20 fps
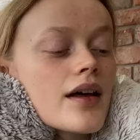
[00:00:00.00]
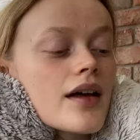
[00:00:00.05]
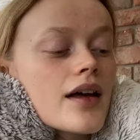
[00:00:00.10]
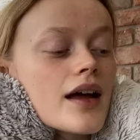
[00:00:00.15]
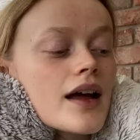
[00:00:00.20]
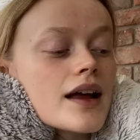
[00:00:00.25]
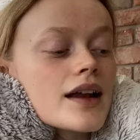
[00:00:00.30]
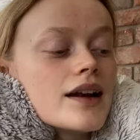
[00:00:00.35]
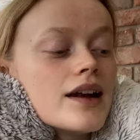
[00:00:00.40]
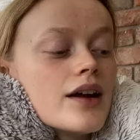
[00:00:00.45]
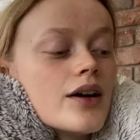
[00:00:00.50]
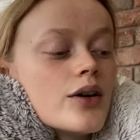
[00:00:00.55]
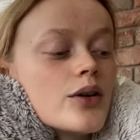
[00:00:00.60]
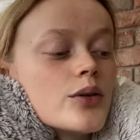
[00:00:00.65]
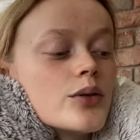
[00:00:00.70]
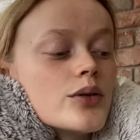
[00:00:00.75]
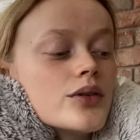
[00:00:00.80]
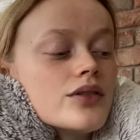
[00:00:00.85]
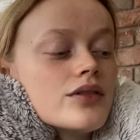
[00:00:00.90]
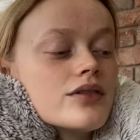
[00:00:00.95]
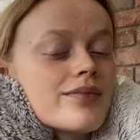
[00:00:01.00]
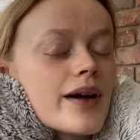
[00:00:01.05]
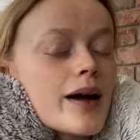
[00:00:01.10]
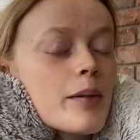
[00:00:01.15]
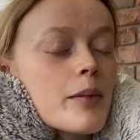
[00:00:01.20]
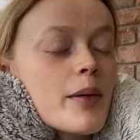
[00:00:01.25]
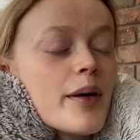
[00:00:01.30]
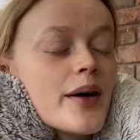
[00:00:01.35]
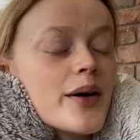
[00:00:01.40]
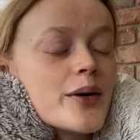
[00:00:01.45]
Hello,
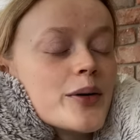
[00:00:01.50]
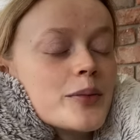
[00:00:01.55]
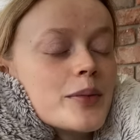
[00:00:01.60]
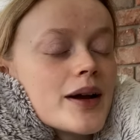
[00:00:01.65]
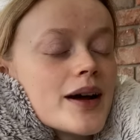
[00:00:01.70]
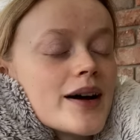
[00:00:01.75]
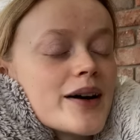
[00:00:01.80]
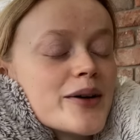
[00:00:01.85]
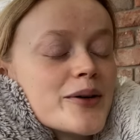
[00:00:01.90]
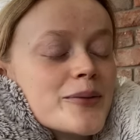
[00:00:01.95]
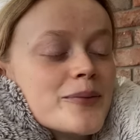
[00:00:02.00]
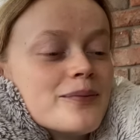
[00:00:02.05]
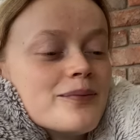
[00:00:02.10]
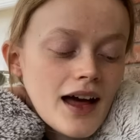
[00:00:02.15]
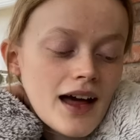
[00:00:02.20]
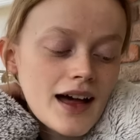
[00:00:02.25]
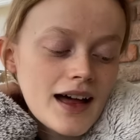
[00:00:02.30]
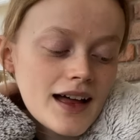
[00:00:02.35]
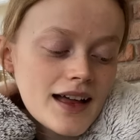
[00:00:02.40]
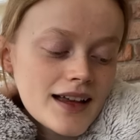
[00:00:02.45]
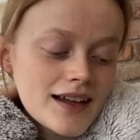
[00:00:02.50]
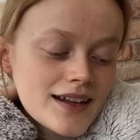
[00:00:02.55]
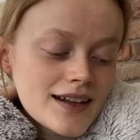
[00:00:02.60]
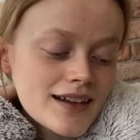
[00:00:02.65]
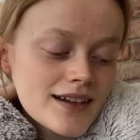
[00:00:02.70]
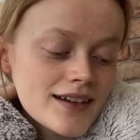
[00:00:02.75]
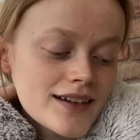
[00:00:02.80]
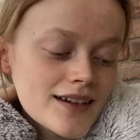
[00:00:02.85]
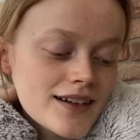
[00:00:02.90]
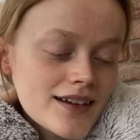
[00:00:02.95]
I'm home now,
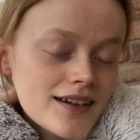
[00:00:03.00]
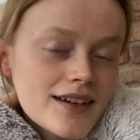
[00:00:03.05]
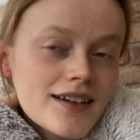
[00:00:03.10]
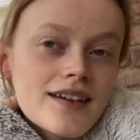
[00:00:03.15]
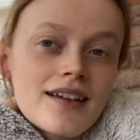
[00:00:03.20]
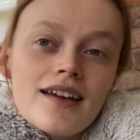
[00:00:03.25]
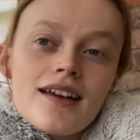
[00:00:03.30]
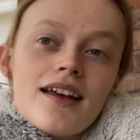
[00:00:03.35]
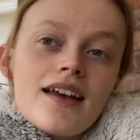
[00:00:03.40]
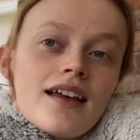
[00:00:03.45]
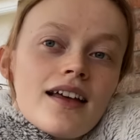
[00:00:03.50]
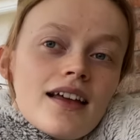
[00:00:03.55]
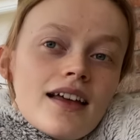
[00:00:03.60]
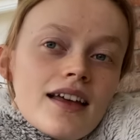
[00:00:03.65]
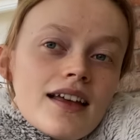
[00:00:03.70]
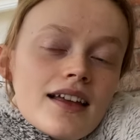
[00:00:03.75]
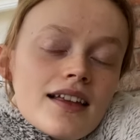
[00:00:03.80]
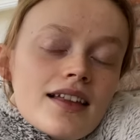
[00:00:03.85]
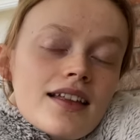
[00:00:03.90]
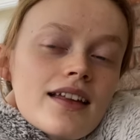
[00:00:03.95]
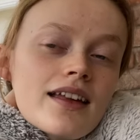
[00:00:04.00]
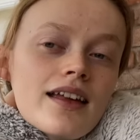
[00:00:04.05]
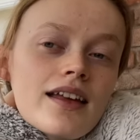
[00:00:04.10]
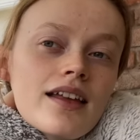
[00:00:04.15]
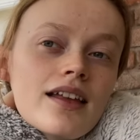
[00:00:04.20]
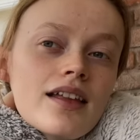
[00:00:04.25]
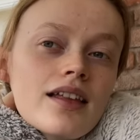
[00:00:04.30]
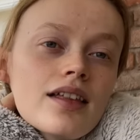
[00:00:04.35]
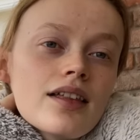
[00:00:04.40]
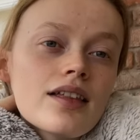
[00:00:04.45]
and it
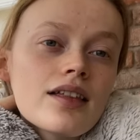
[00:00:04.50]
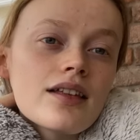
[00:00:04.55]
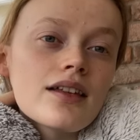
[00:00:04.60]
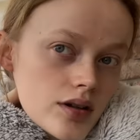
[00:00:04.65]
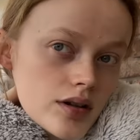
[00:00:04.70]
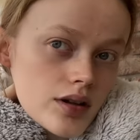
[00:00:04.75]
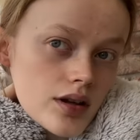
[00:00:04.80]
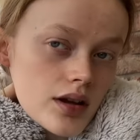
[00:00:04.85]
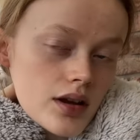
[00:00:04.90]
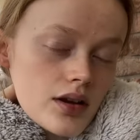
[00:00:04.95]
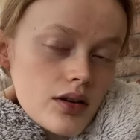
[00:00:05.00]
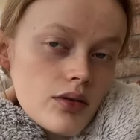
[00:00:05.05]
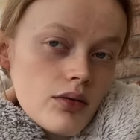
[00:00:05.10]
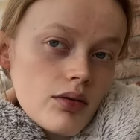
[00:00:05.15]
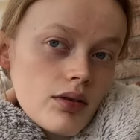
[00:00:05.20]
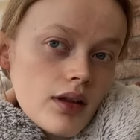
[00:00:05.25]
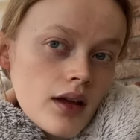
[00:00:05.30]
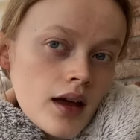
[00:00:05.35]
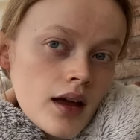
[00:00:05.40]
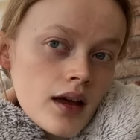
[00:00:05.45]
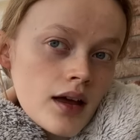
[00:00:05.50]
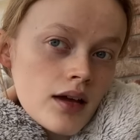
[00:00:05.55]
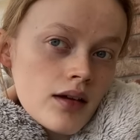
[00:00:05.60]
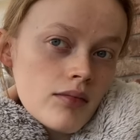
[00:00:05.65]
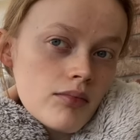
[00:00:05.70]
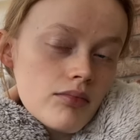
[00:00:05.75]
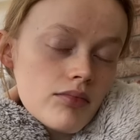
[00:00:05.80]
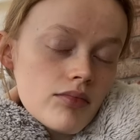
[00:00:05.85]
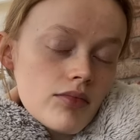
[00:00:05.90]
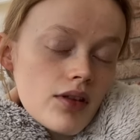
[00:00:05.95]
is Tuesday,
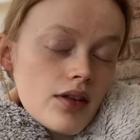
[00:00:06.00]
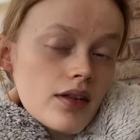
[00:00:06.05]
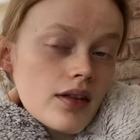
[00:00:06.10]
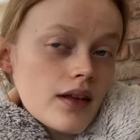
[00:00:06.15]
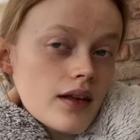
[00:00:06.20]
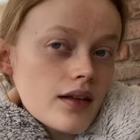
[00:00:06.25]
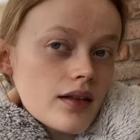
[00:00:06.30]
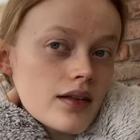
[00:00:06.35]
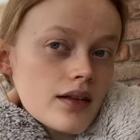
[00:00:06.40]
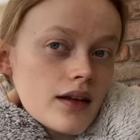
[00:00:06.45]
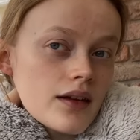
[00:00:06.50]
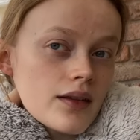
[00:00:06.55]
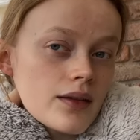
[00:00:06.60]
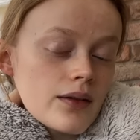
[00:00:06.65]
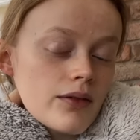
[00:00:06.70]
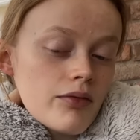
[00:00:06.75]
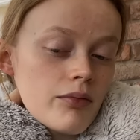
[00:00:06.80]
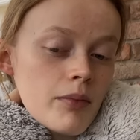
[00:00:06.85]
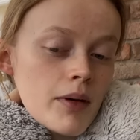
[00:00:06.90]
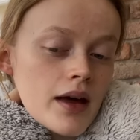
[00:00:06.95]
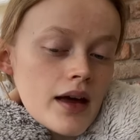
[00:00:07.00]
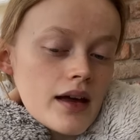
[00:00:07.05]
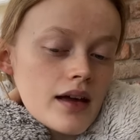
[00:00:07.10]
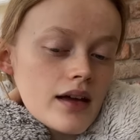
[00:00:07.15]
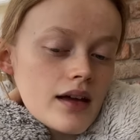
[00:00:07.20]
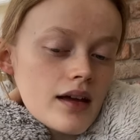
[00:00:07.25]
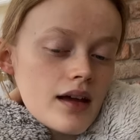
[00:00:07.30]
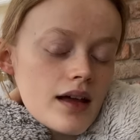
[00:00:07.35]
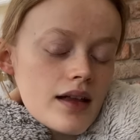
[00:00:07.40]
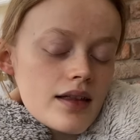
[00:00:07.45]
the 16th of
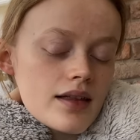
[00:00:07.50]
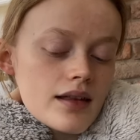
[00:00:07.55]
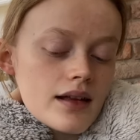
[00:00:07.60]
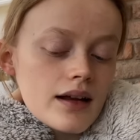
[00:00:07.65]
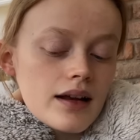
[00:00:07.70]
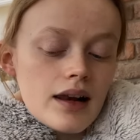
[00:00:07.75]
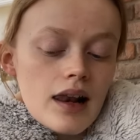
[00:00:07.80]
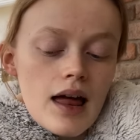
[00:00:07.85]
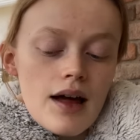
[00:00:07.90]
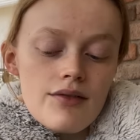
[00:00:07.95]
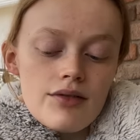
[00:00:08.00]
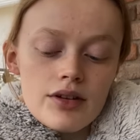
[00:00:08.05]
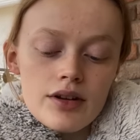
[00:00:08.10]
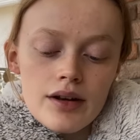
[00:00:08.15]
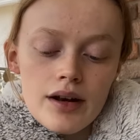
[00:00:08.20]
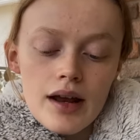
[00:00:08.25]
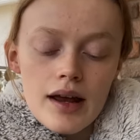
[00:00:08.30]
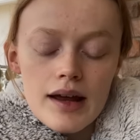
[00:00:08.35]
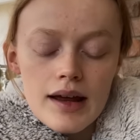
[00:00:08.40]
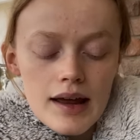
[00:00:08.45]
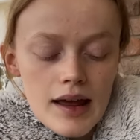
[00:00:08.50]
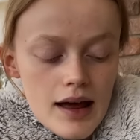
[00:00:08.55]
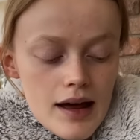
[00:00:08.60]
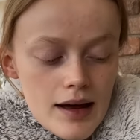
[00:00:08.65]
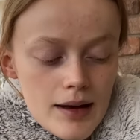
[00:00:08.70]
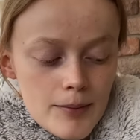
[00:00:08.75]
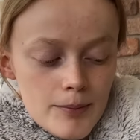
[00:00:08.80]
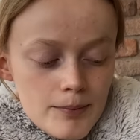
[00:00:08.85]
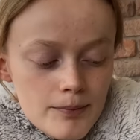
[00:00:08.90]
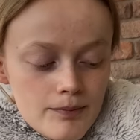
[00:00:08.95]
May. It's 11
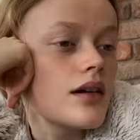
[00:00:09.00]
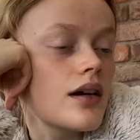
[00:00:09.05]
a.m.